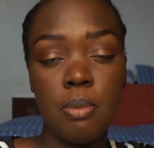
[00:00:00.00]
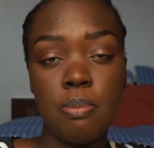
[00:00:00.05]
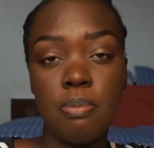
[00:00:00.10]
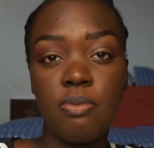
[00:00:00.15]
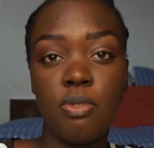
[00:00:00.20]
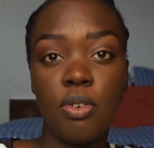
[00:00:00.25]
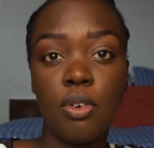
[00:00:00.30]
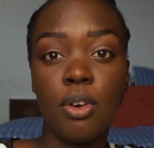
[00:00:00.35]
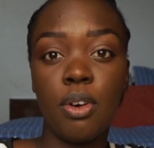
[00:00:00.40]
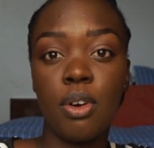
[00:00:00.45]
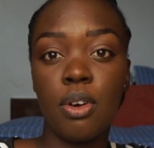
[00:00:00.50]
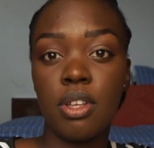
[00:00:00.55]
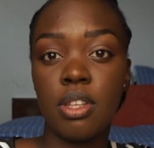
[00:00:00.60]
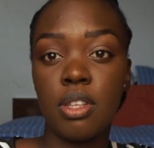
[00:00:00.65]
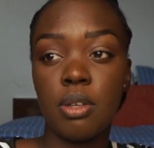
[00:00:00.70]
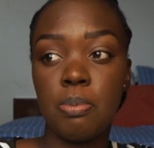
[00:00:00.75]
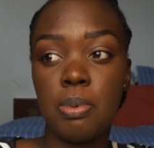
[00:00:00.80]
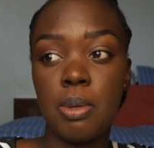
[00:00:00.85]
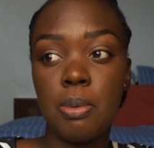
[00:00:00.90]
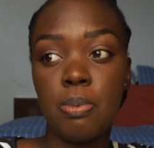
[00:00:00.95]
for
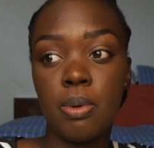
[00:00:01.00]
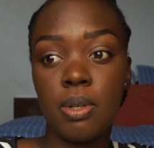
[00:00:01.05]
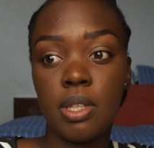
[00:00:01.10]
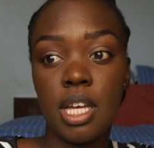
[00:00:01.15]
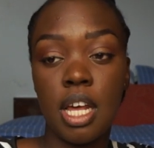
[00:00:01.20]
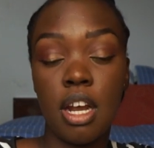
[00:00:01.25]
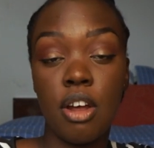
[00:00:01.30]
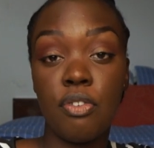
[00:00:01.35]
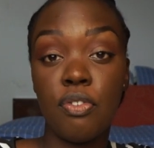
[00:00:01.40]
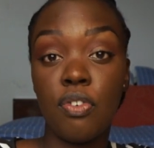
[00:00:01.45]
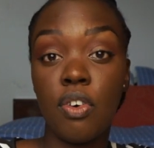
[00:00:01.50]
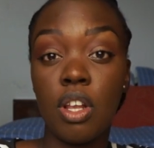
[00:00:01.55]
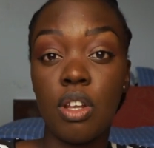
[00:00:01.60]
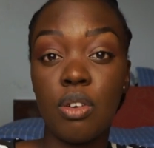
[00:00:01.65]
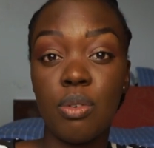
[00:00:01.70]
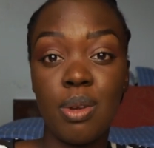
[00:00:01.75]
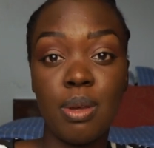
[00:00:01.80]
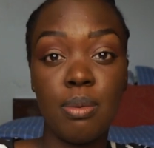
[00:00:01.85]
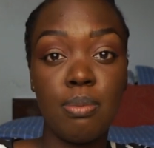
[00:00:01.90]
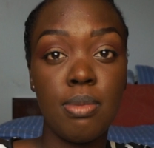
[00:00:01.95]
the people that are
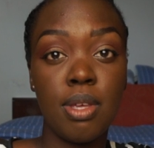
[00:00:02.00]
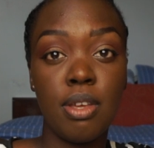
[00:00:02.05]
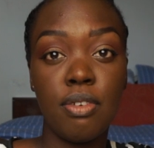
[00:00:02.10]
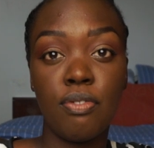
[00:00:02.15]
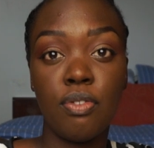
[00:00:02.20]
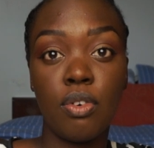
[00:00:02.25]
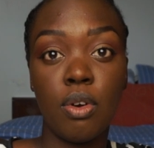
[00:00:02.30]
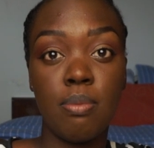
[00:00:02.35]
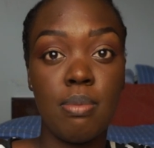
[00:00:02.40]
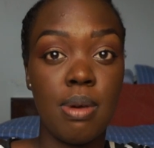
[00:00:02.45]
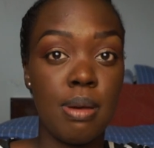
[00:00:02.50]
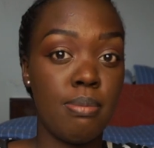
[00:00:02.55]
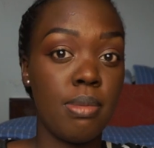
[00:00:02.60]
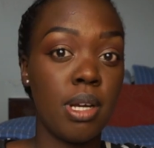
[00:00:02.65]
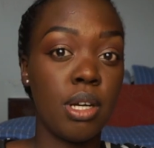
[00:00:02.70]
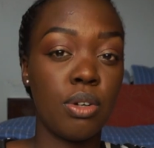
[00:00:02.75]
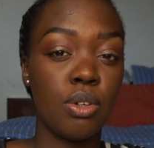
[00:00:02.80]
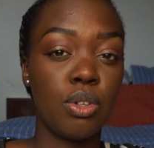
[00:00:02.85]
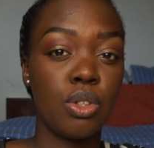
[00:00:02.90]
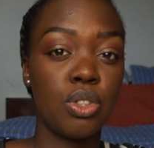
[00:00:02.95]
following me for my
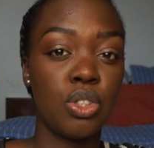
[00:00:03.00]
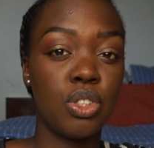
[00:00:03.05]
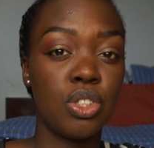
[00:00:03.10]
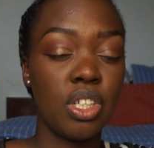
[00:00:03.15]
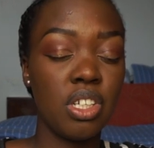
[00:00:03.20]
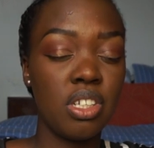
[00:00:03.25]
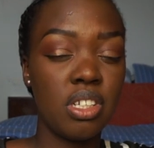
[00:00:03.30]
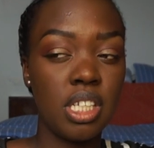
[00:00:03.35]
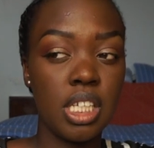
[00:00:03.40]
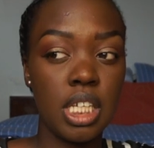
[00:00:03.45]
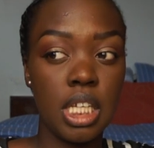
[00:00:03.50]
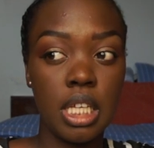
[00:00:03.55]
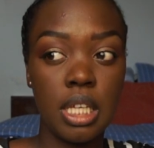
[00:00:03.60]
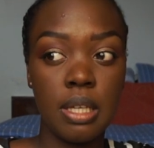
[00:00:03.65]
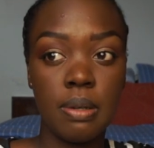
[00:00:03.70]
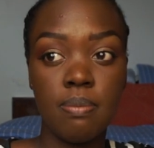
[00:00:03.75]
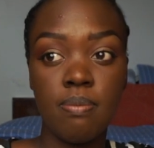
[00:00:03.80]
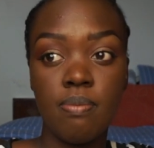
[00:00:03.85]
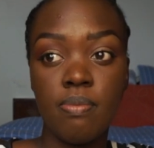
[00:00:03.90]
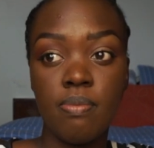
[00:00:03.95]
medical journey.